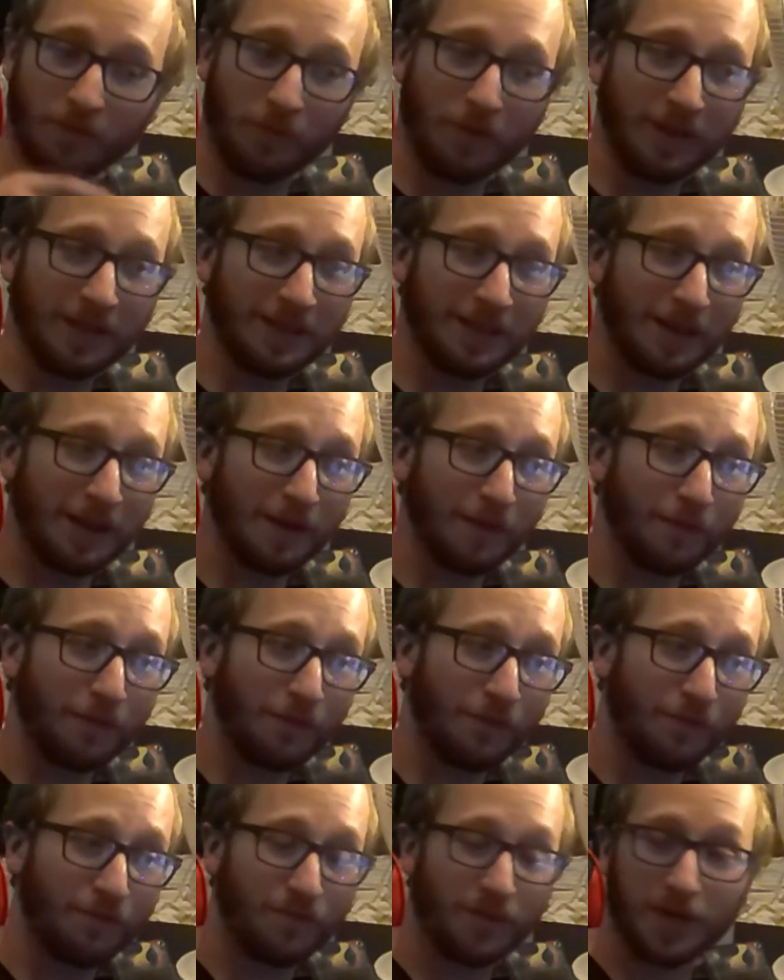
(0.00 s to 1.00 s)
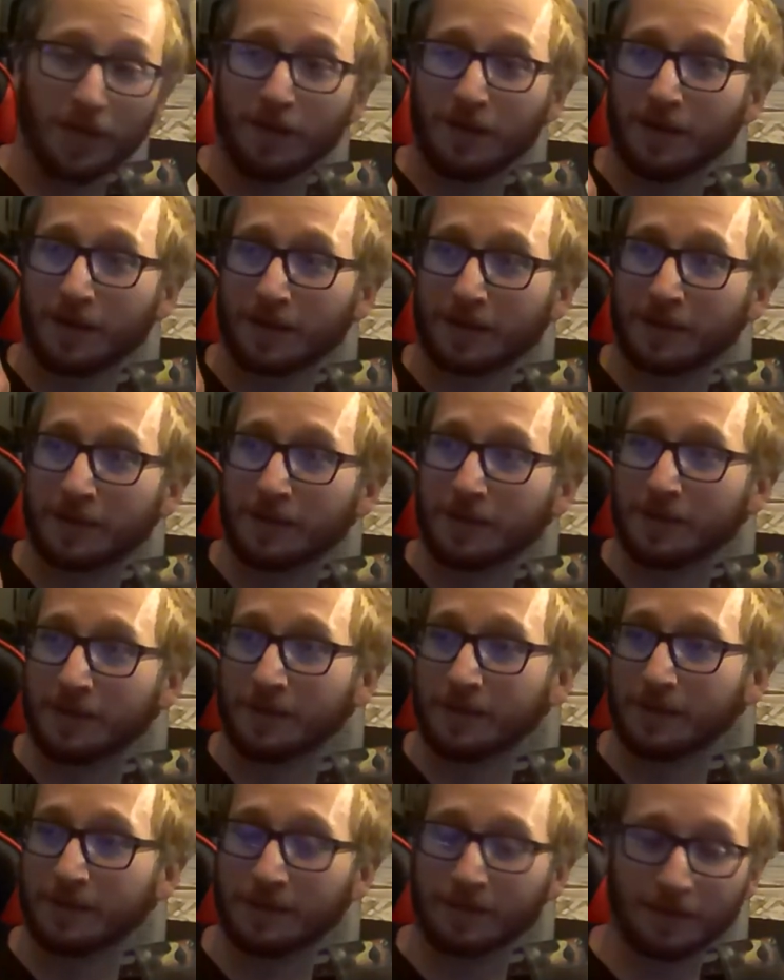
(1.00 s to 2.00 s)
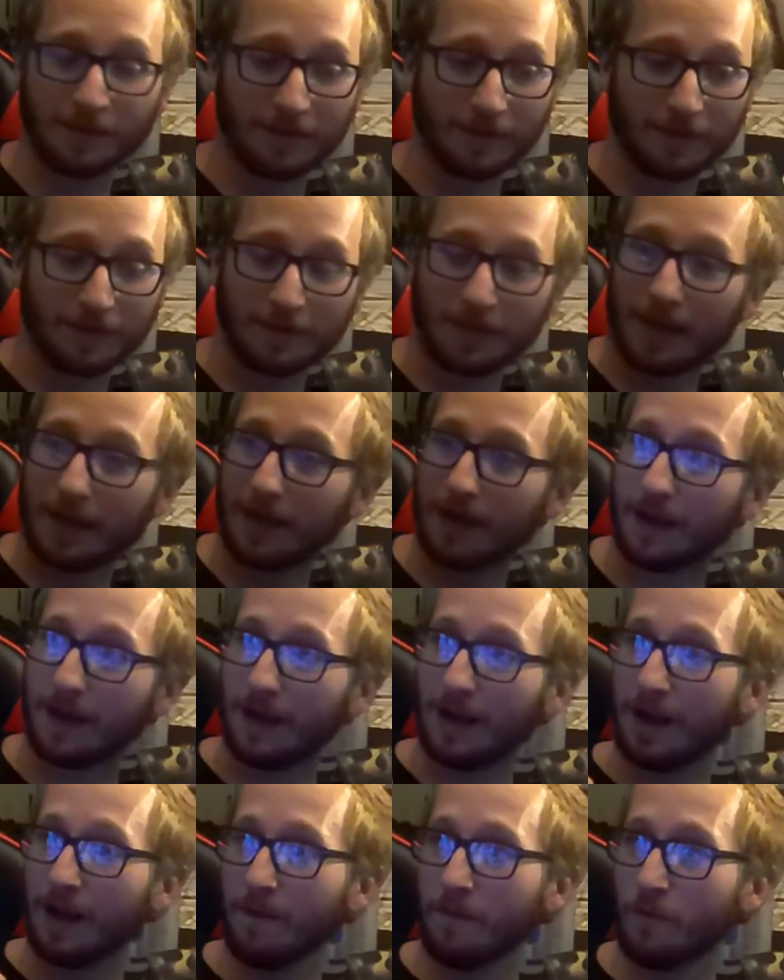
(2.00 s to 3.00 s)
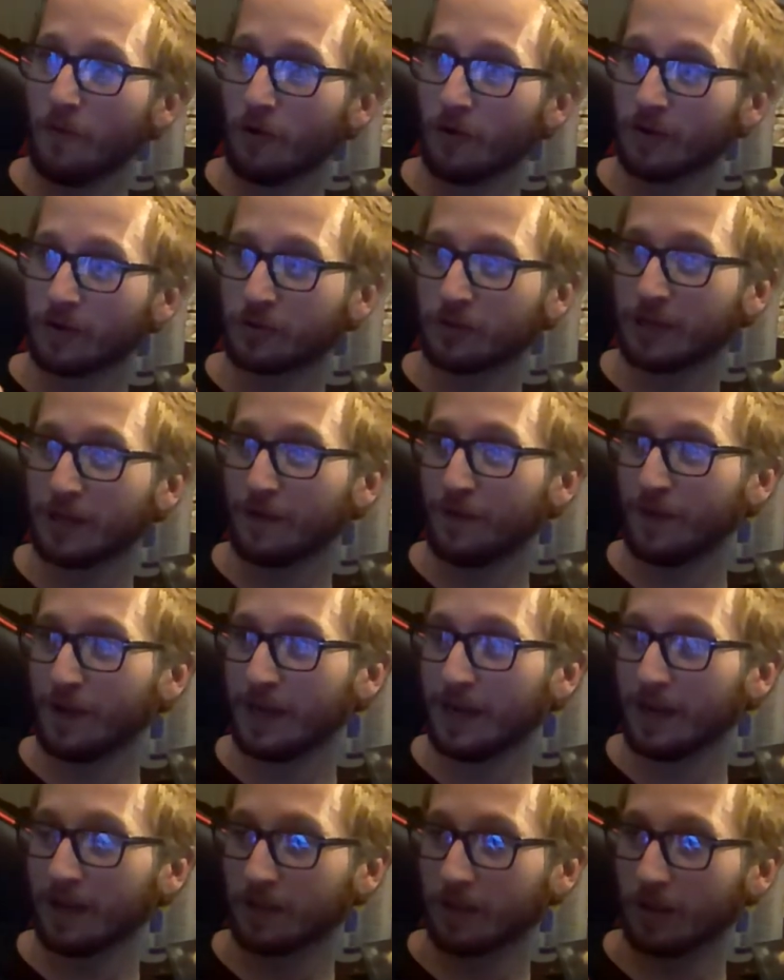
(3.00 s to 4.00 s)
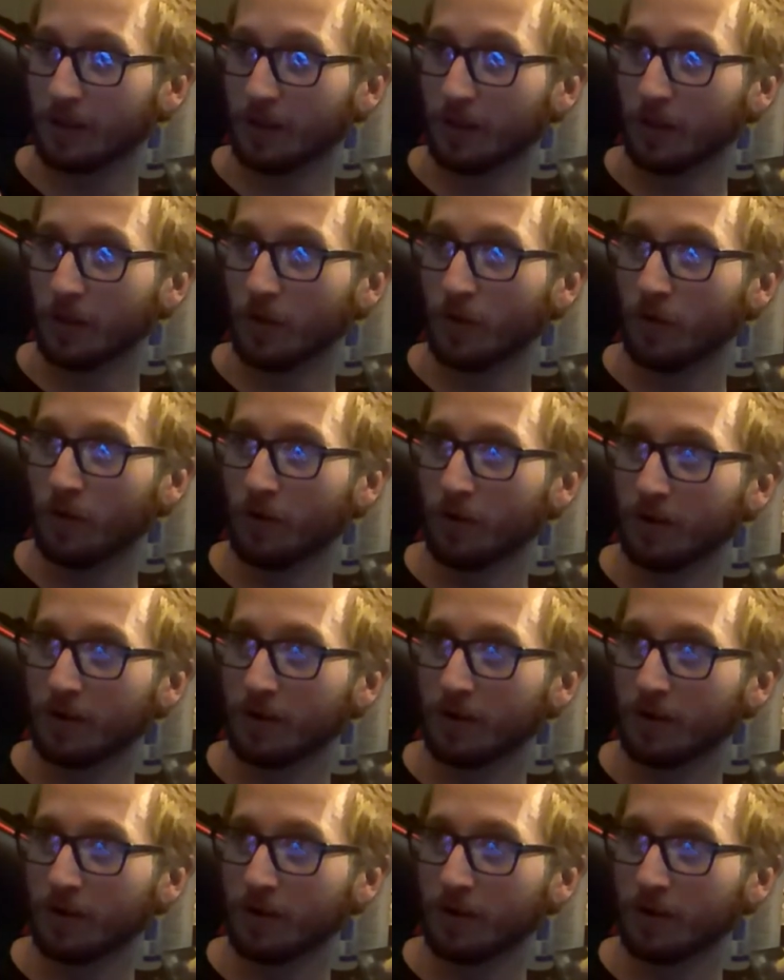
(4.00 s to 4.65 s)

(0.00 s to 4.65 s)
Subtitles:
What the fuck? I'm more trying to figure out the lore.